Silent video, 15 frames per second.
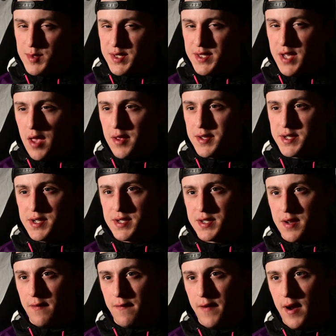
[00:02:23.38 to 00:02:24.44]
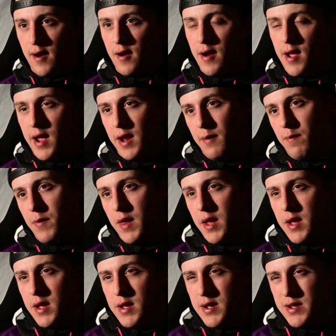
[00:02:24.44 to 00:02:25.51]
Celsius to Fahrenheit.
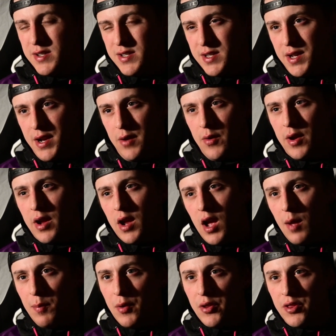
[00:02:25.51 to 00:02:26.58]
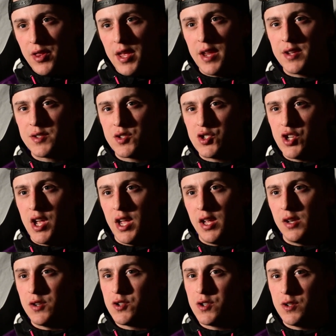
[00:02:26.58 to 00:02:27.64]
So now a couple things
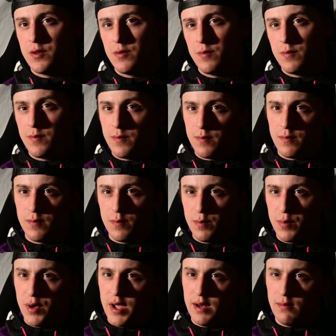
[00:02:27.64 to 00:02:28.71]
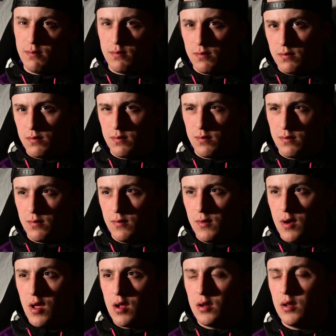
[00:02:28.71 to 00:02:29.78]
change, but
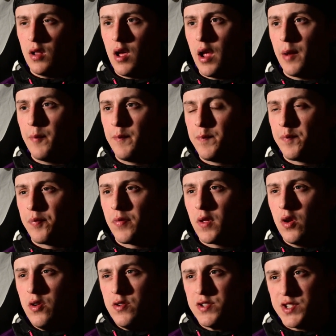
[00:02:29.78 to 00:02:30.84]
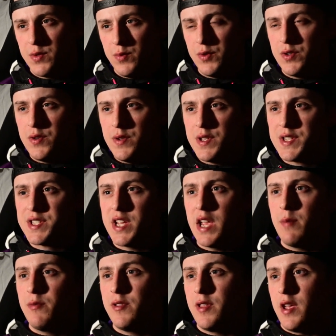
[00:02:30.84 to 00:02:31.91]
not a lot. So we'll do the
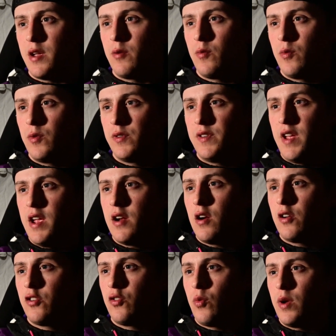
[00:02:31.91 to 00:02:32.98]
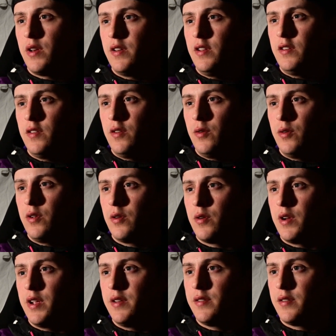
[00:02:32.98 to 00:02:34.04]
same thing. We'll take our 22
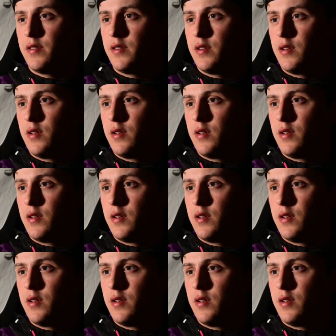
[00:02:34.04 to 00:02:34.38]
degrees.